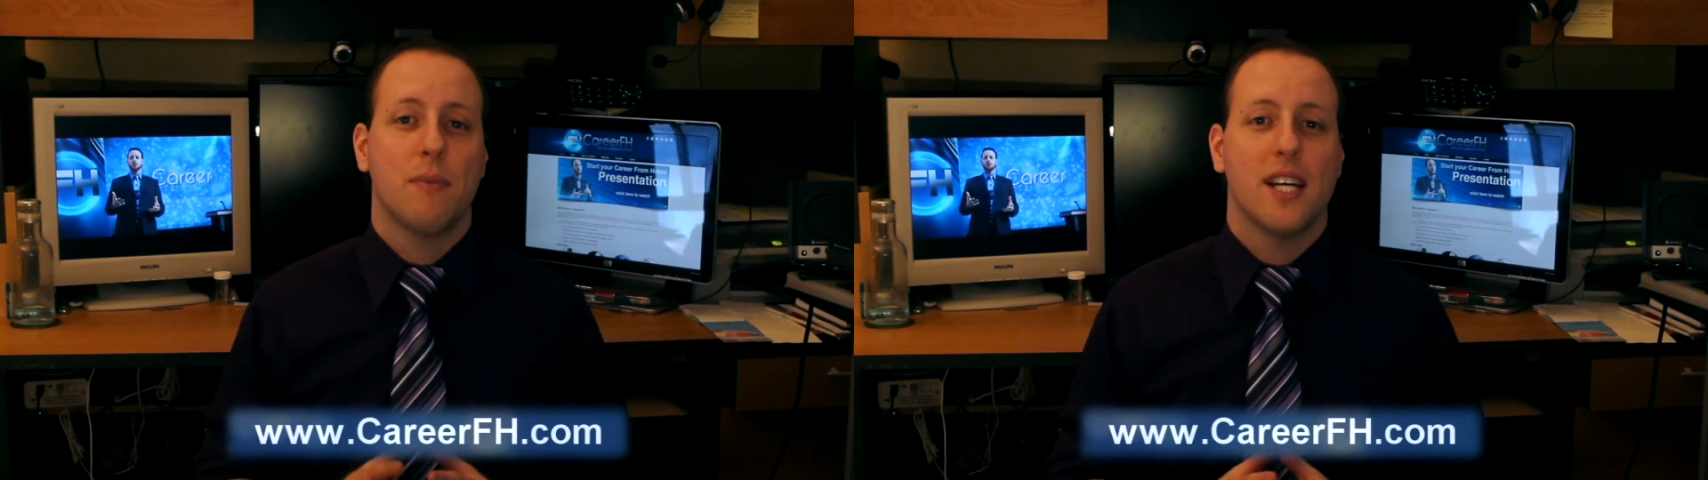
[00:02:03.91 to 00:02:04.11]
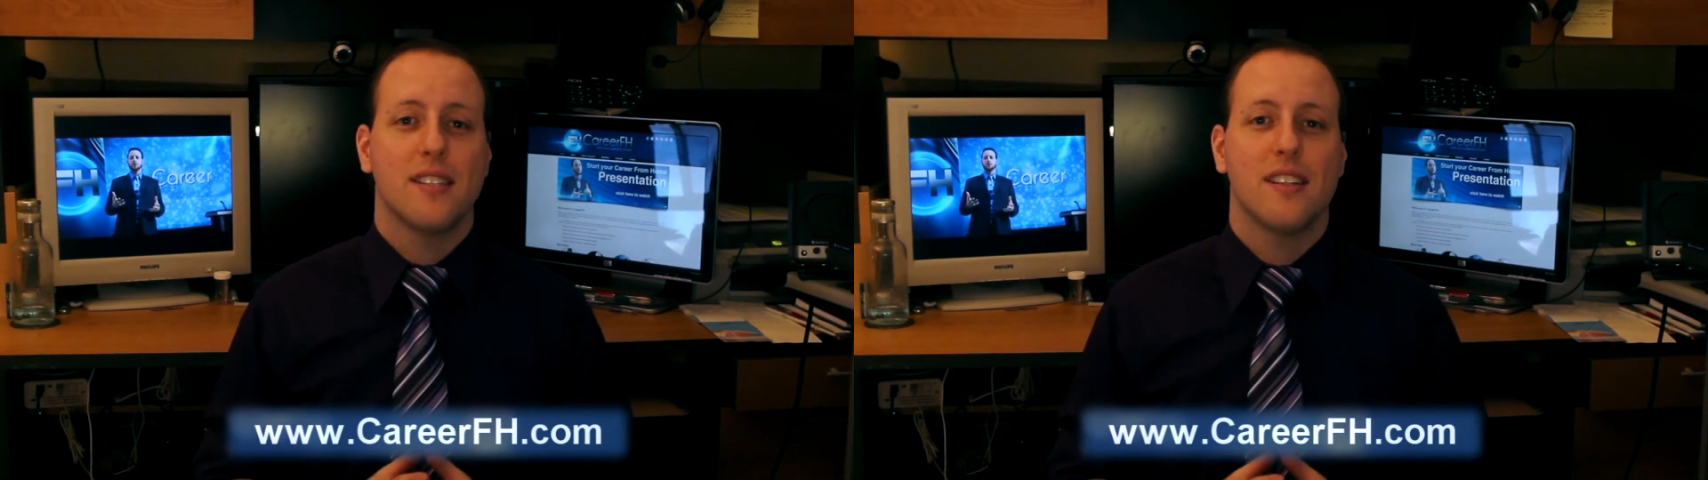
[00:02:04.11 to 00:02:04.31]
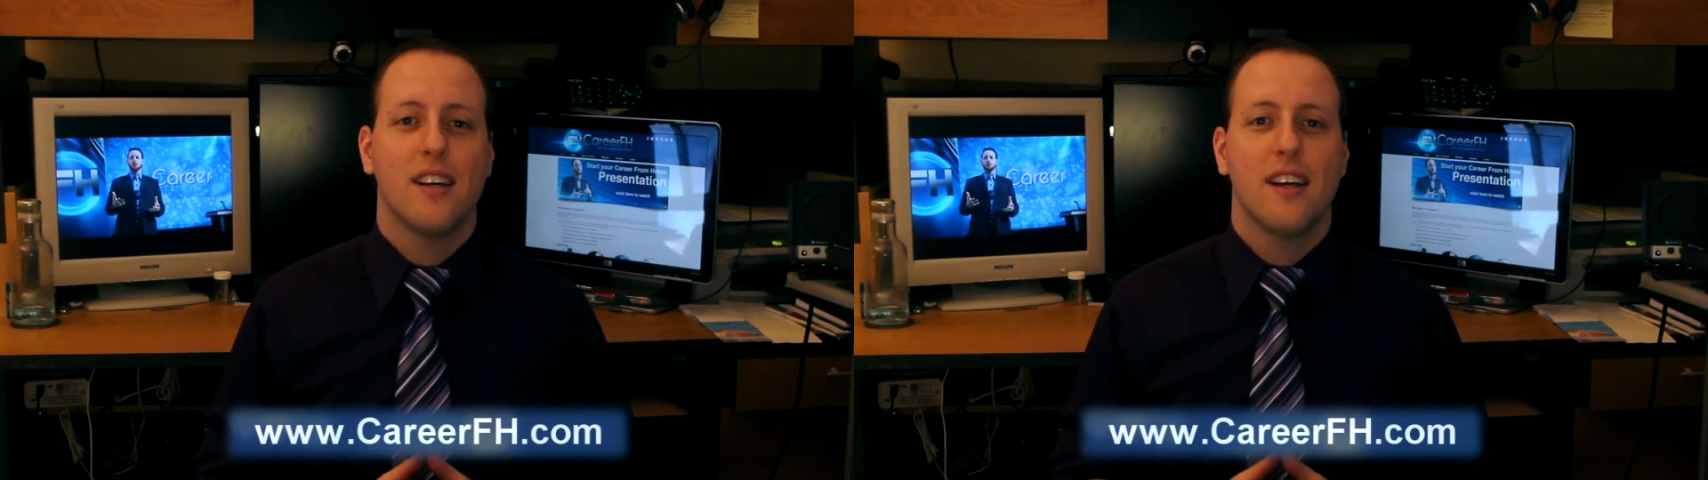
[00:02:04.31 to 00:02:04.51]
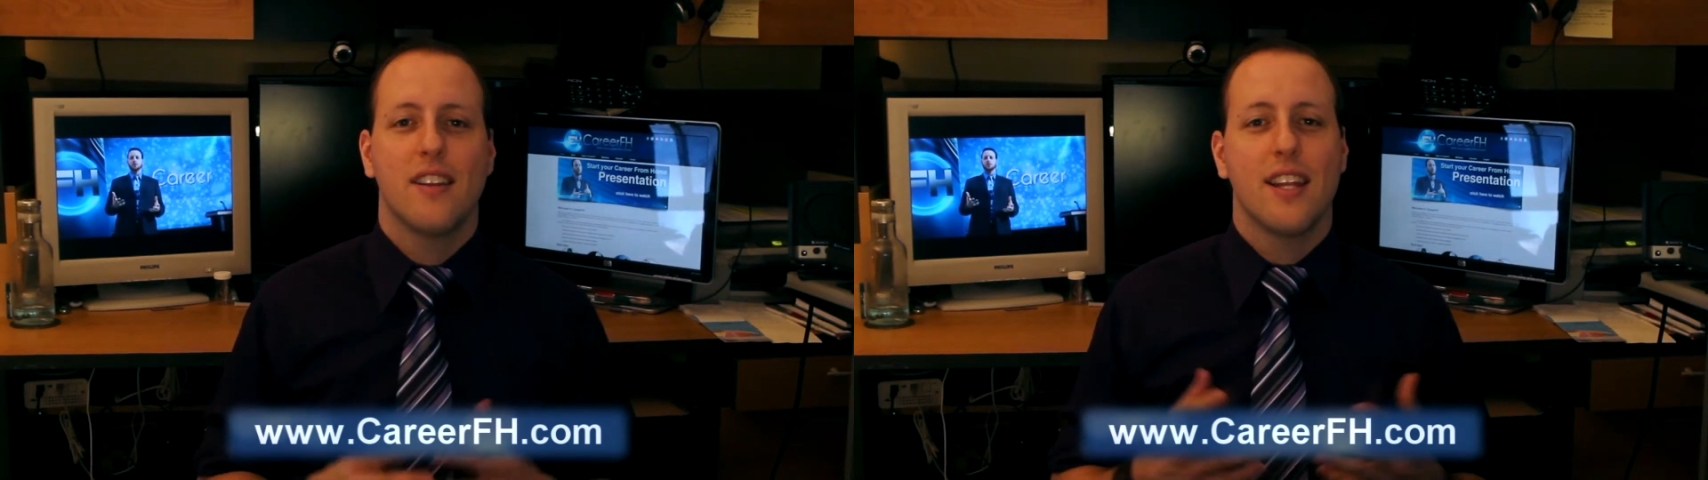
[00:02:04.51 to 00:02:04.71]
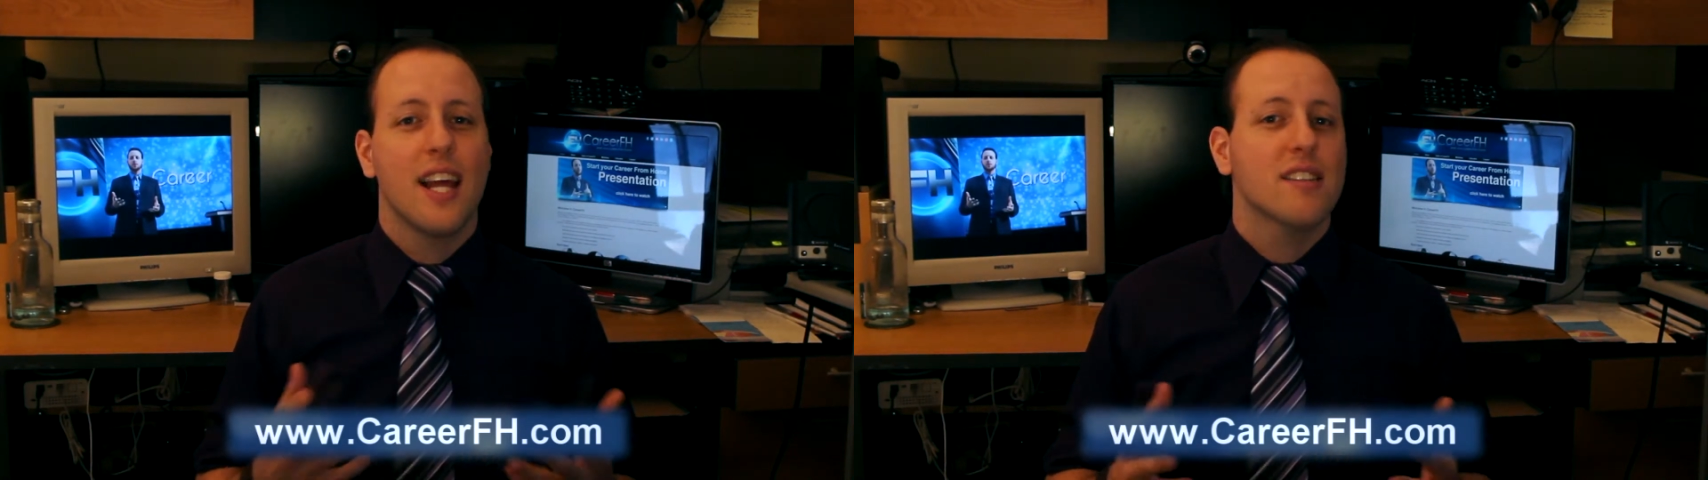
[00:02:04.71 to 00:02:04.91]
mind.
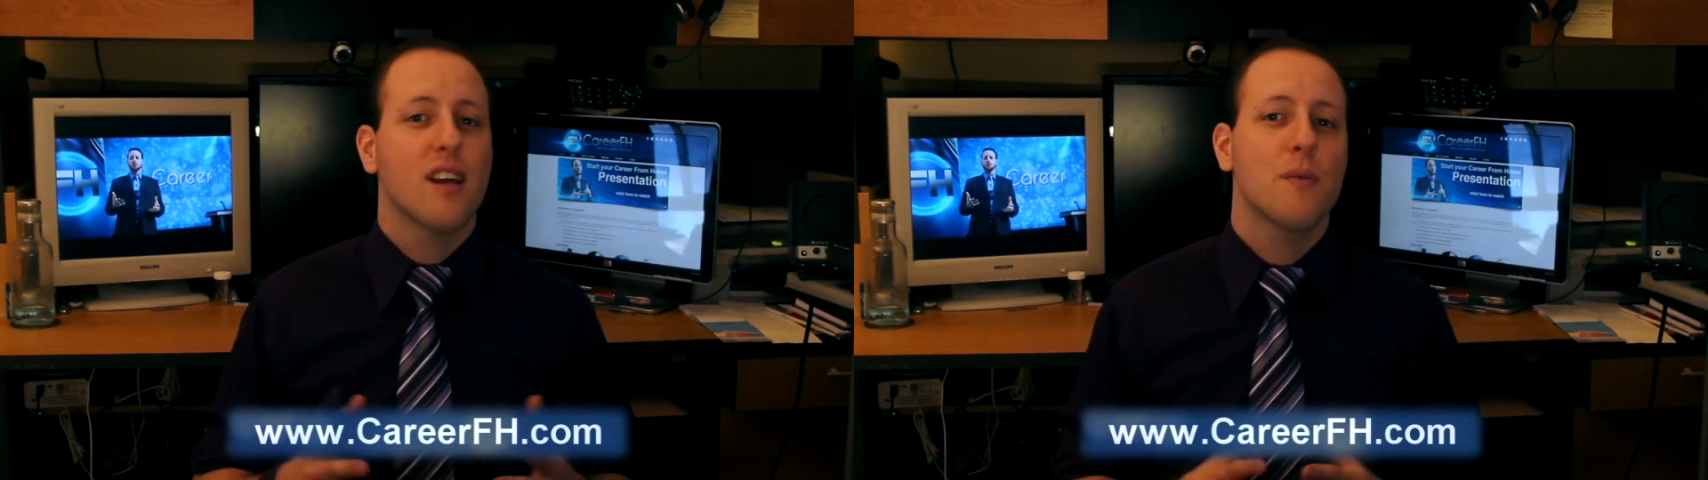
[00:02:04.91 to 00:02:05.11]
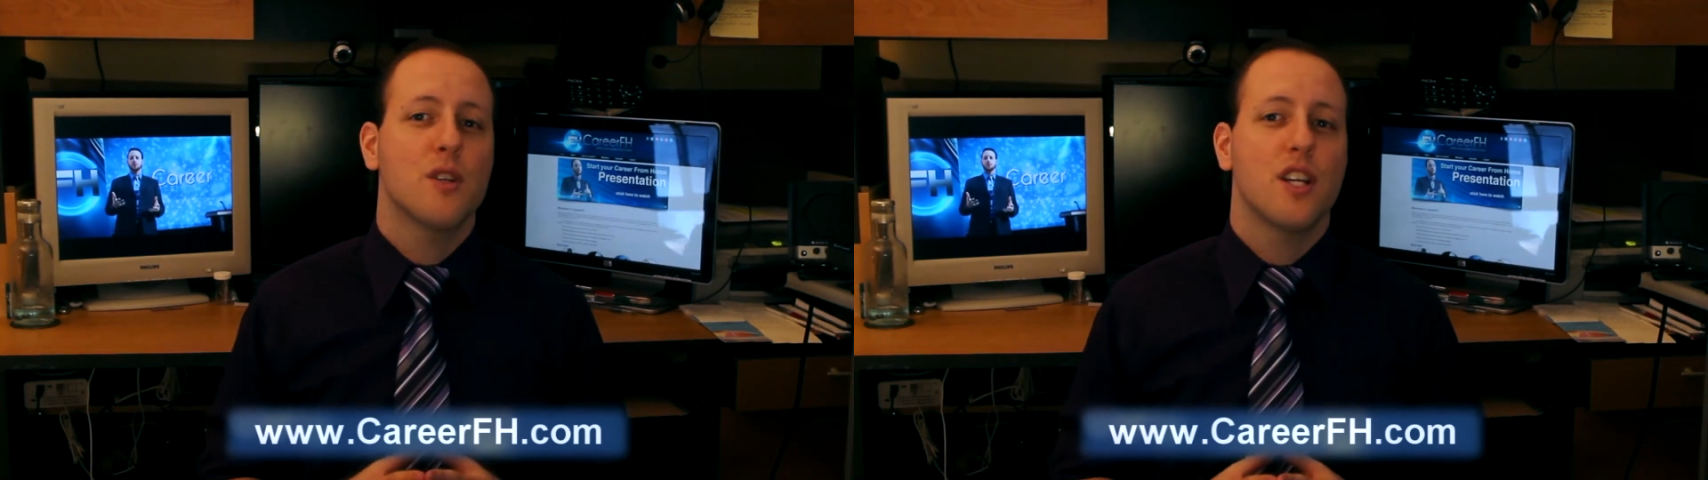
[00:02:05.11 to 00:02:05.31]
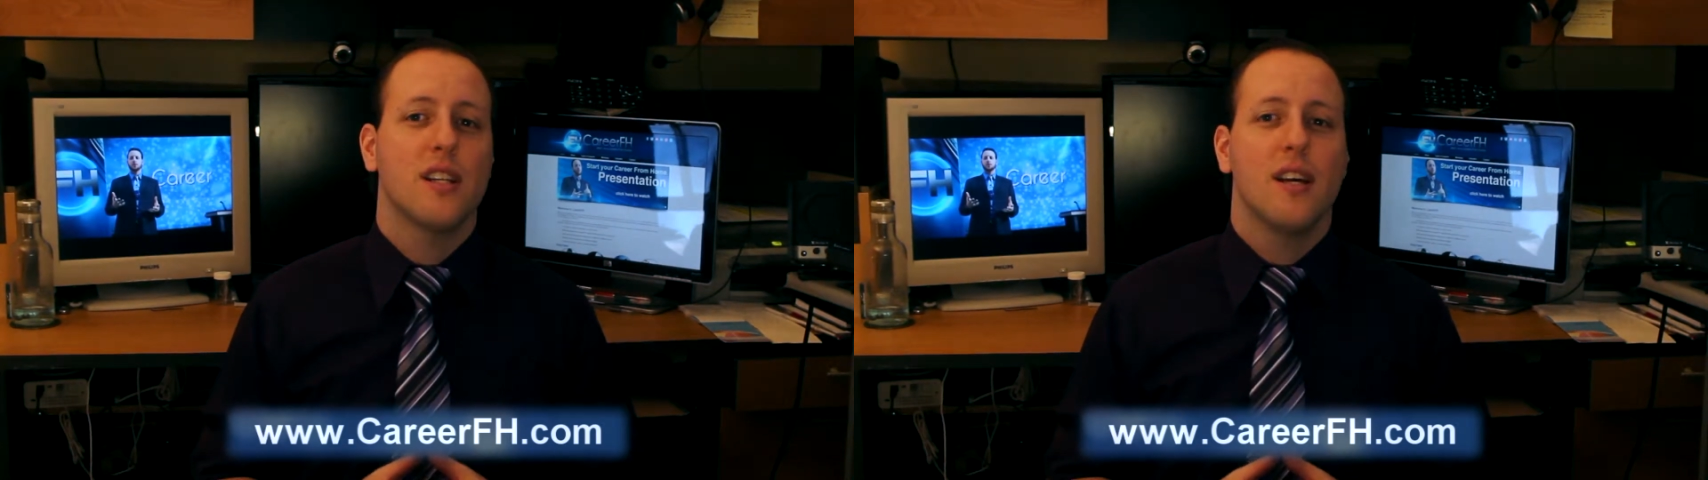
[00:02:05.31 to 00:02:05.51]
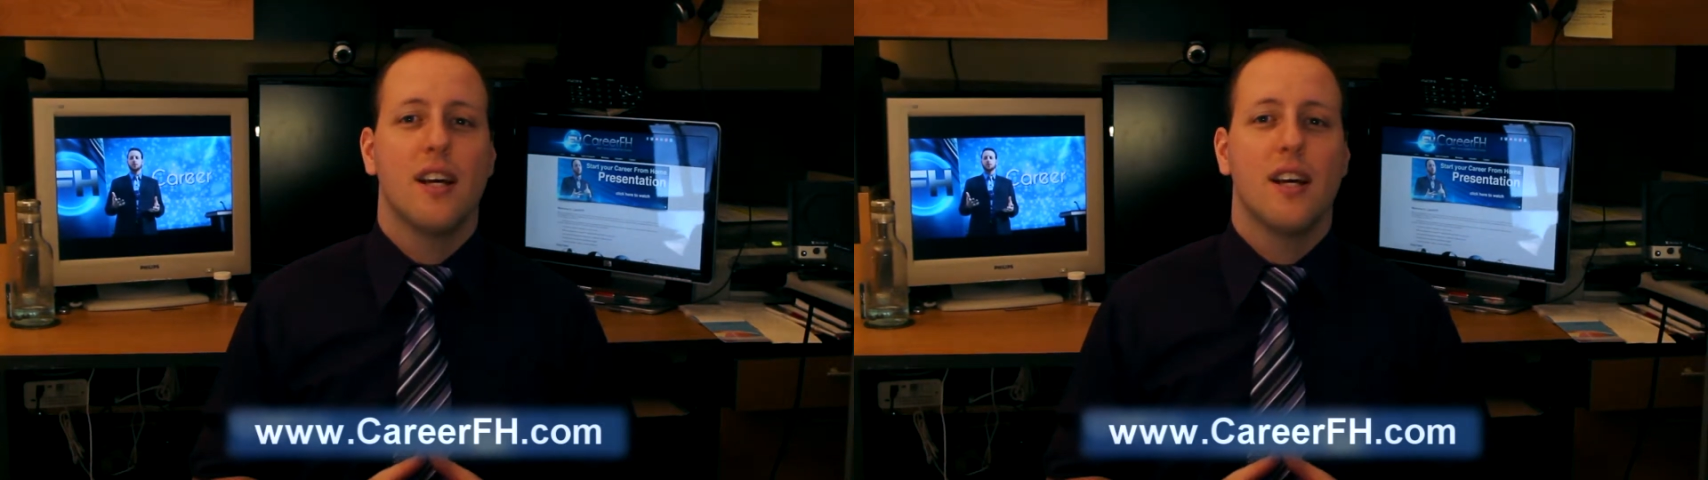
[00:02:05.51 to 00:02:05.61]
The next option